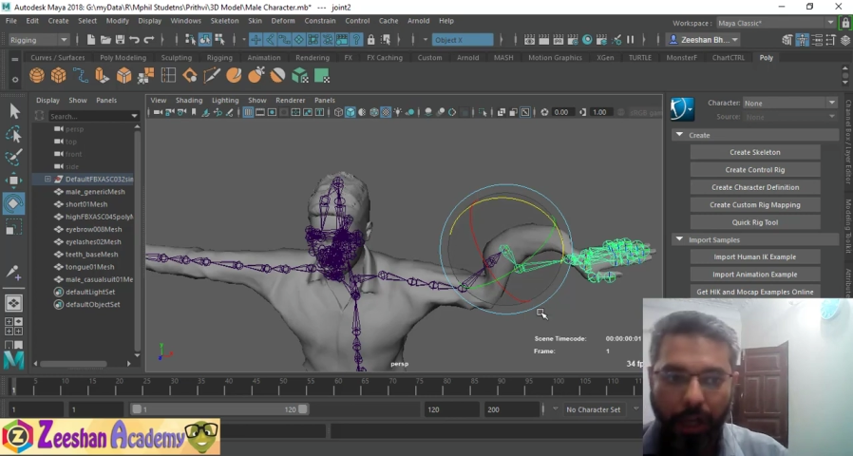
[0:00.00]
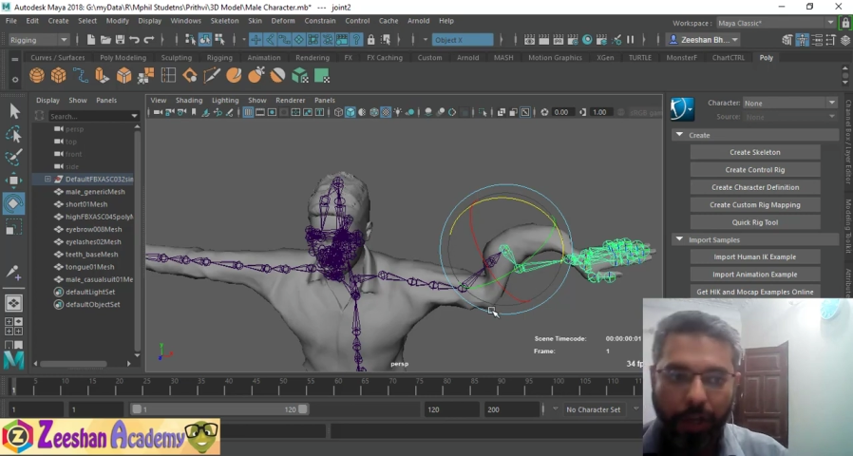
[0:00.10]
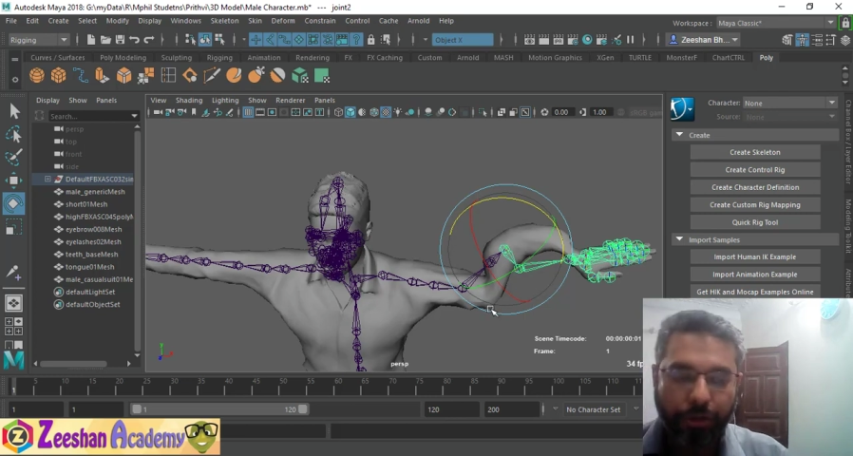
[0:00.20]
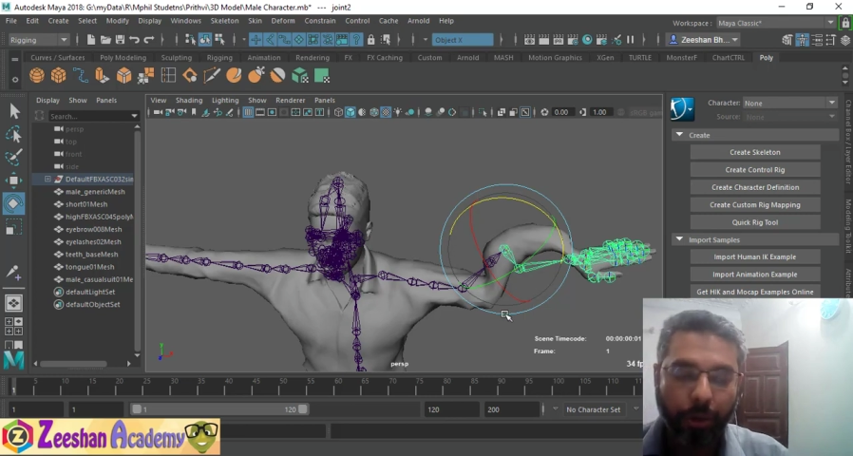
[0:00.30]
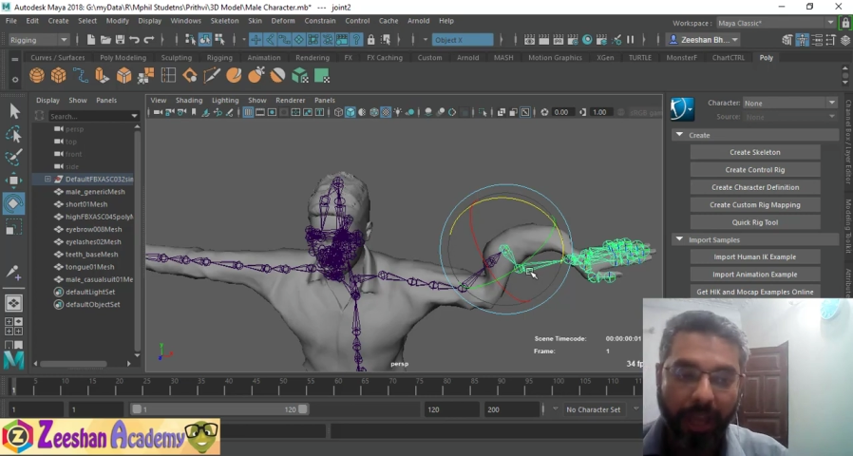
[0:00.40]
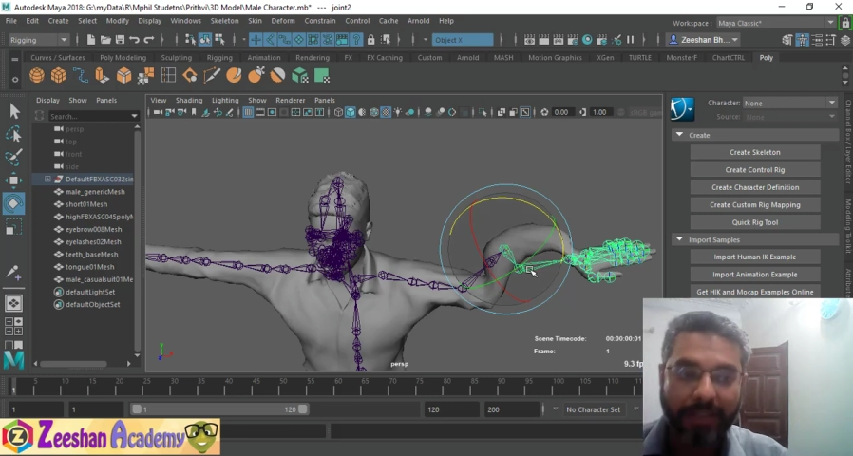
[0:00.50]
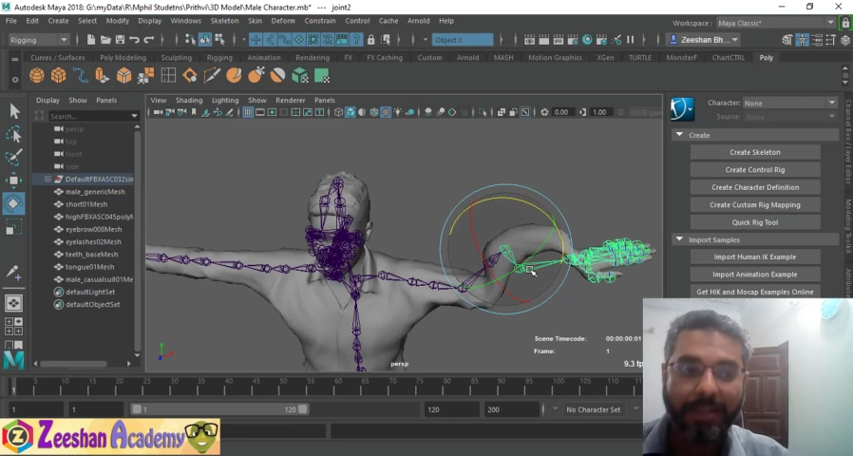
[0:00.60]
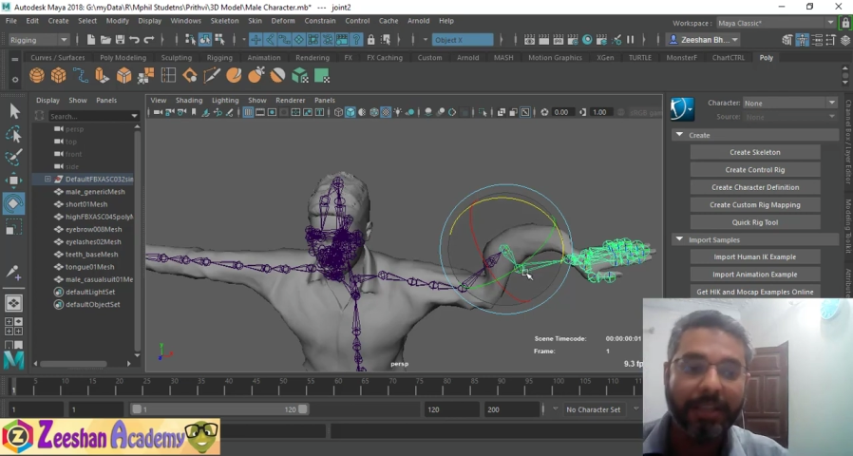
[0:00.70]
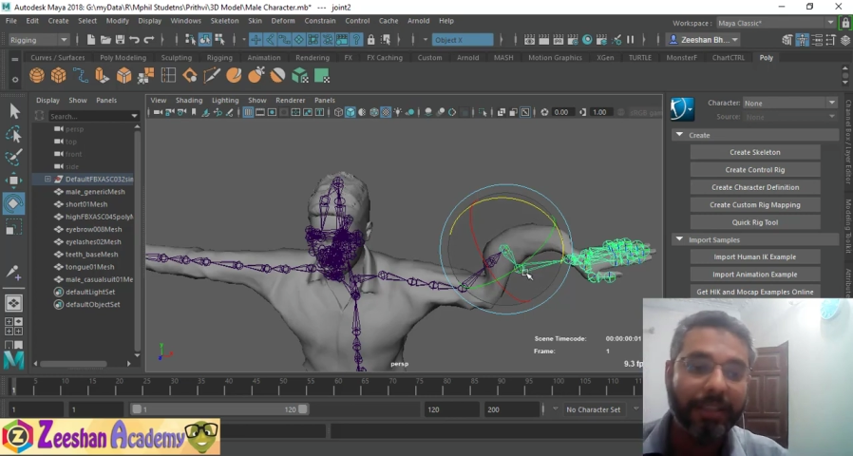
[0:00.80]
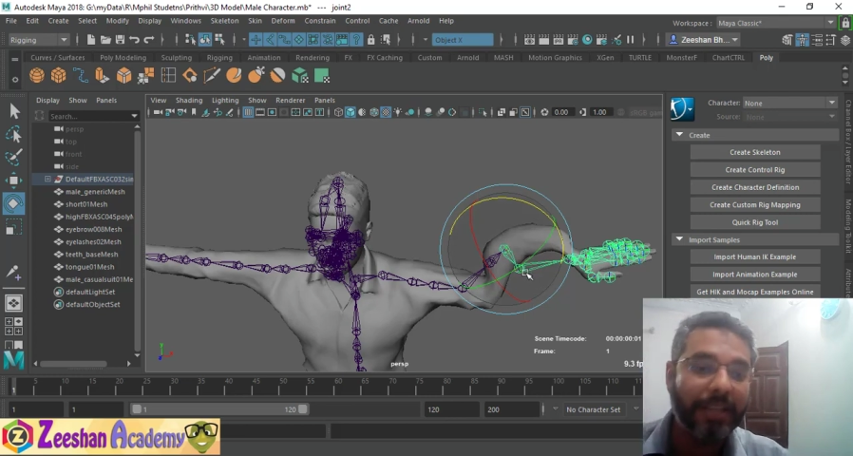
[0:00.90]
So yes,
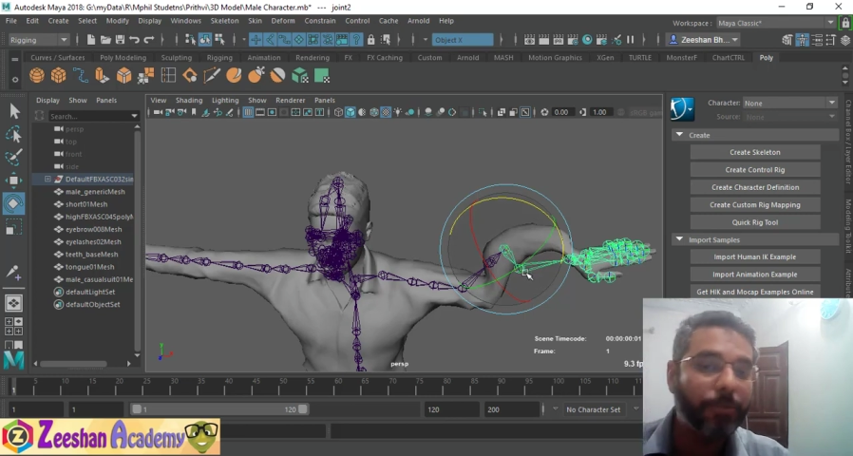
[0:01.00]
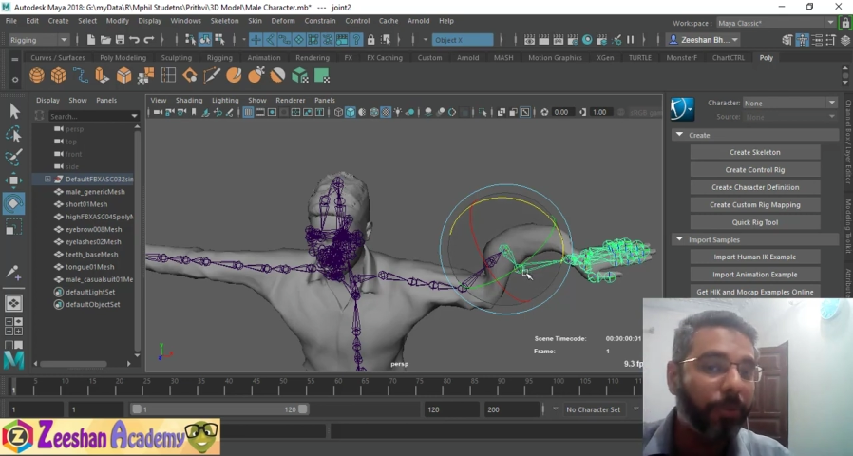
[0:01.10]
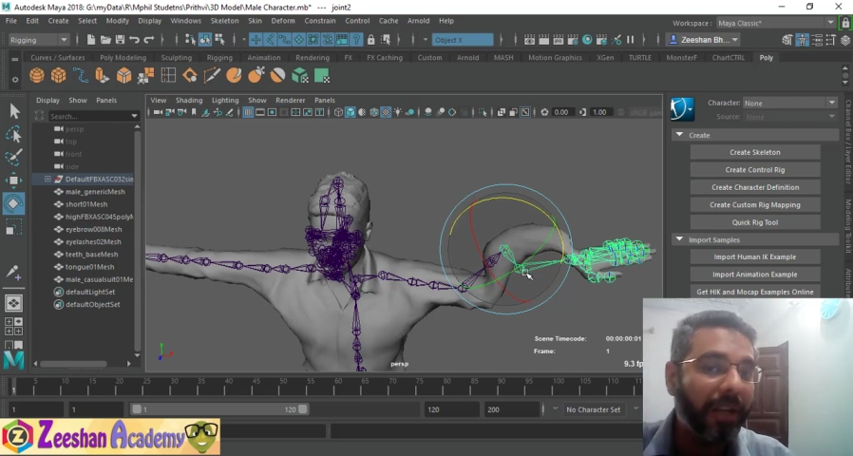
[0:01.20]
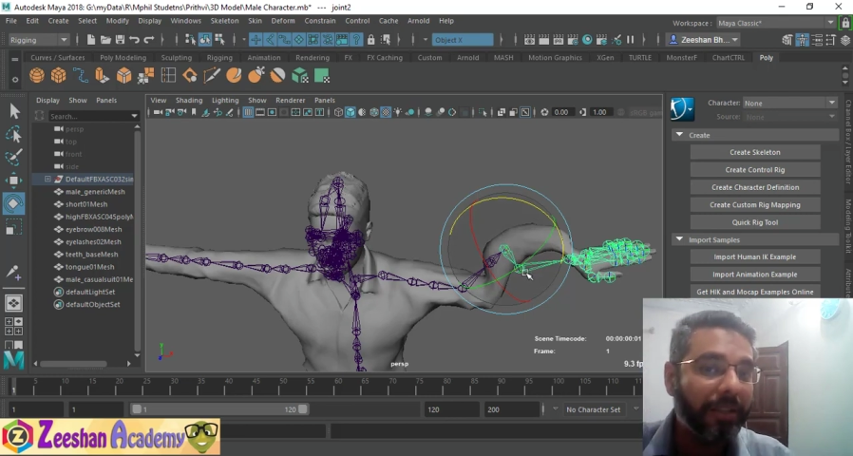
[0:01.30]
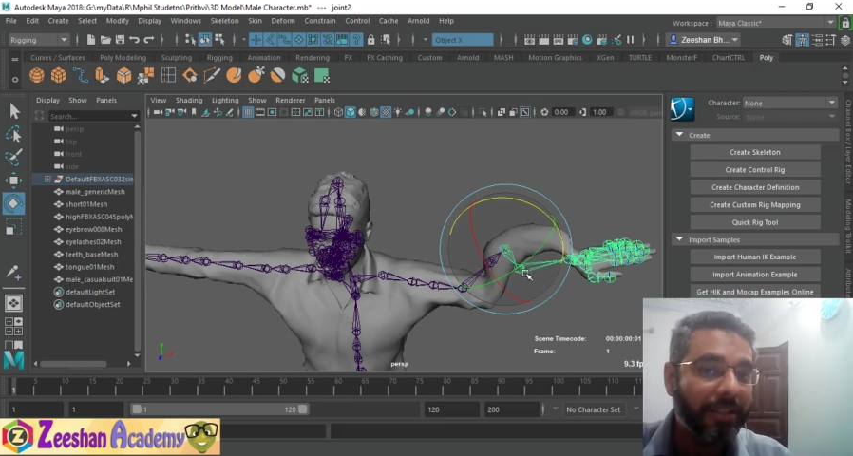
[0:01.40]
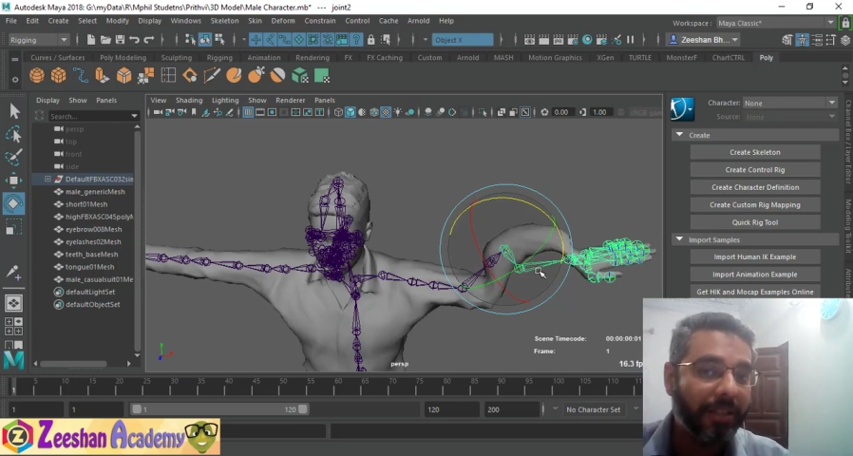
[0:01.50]
it does break the